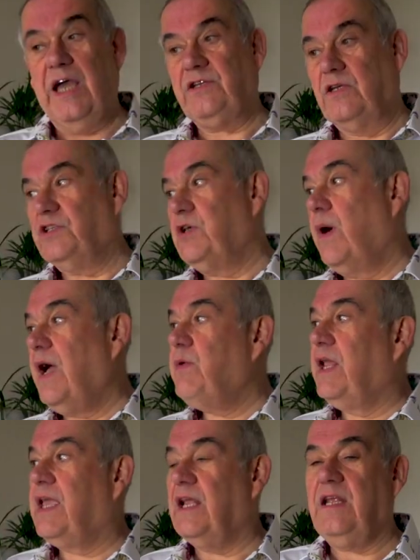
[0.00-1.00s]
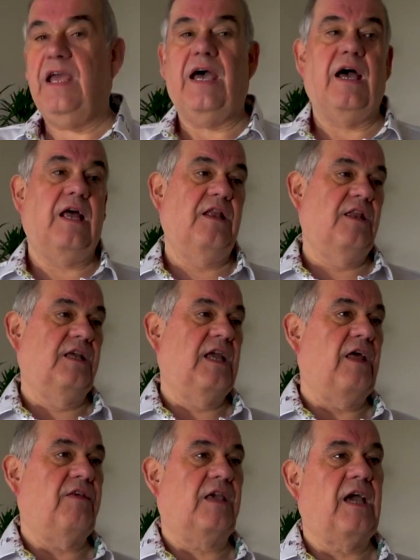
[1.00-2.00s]
agent, so I want to get the
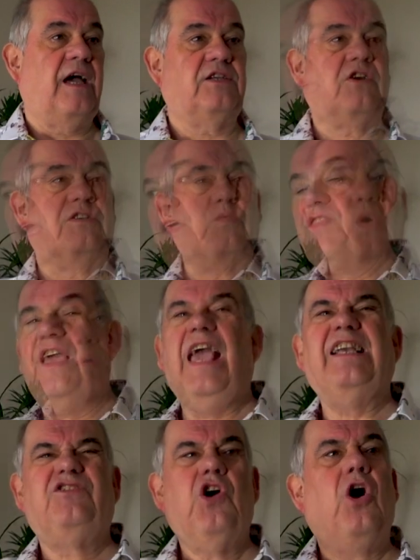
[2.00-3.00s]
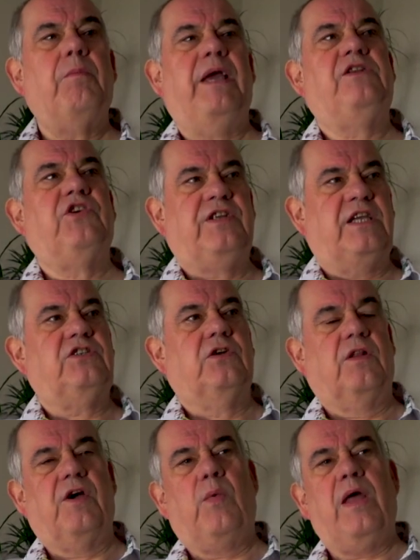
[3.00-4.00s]
cash, because it's normally
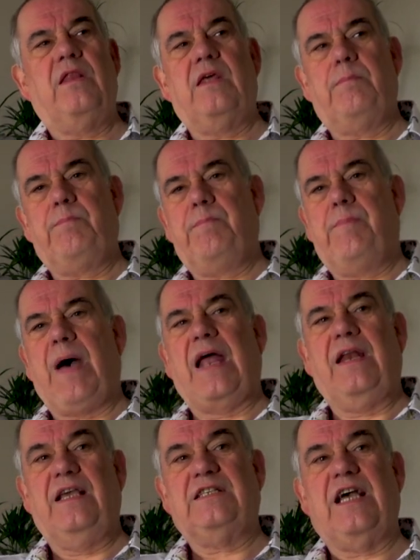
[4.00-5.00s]
traditional that when the band is